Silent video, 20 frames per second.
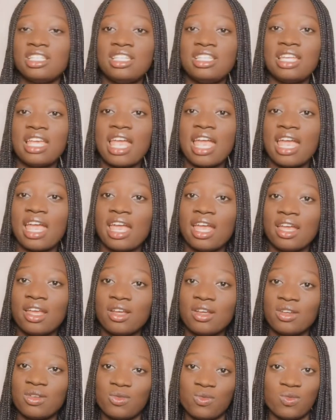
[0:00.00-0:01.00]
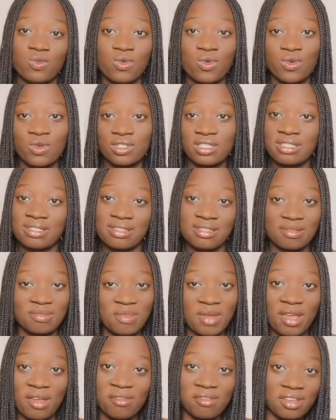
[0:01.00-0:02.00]
Dear
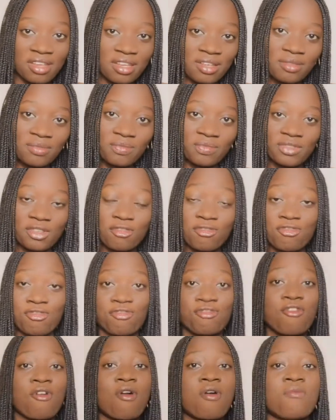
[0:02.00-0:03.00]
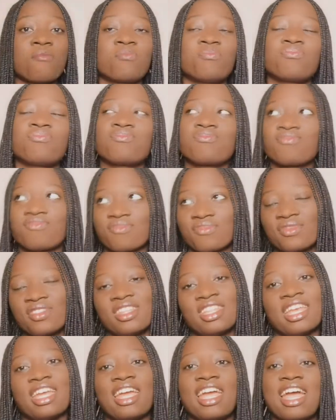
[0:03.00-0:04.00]
Rosemary, from
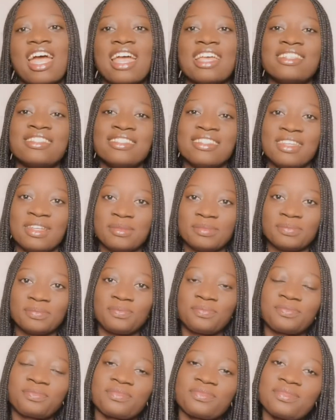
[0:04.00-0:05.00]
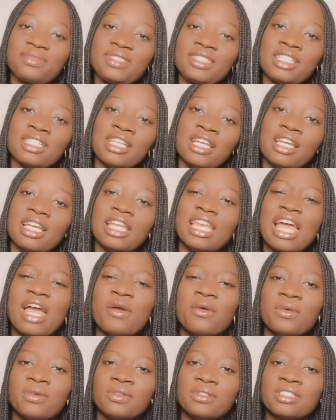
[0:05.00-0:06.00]
the guy's name. And
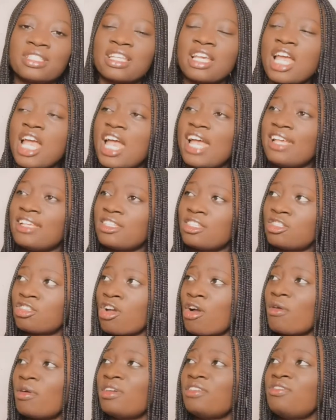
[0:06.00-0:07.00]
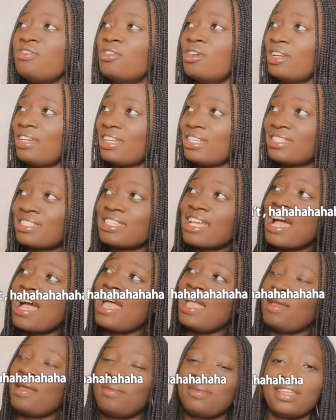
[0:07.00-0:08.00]
I wrote, sorry for the
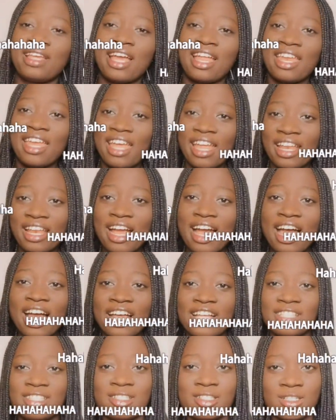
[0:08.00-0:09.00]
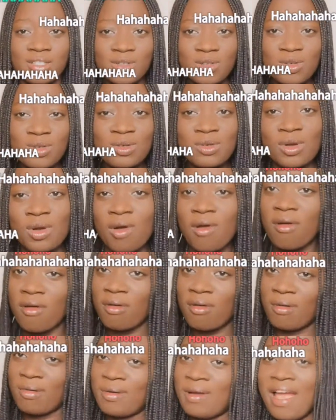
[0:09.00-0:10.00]
time that I had to
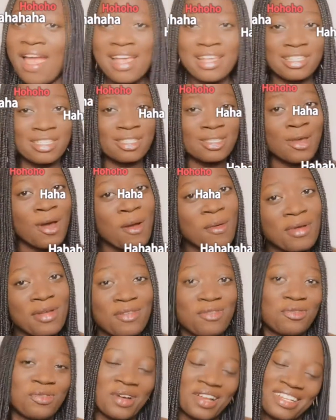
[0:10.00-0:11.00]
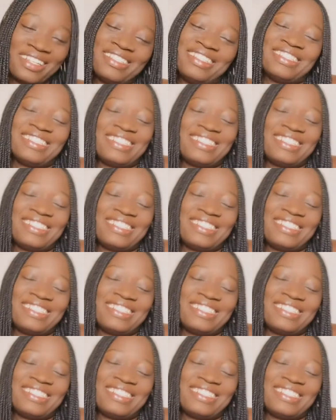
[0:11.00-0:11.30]
go. Sorry for...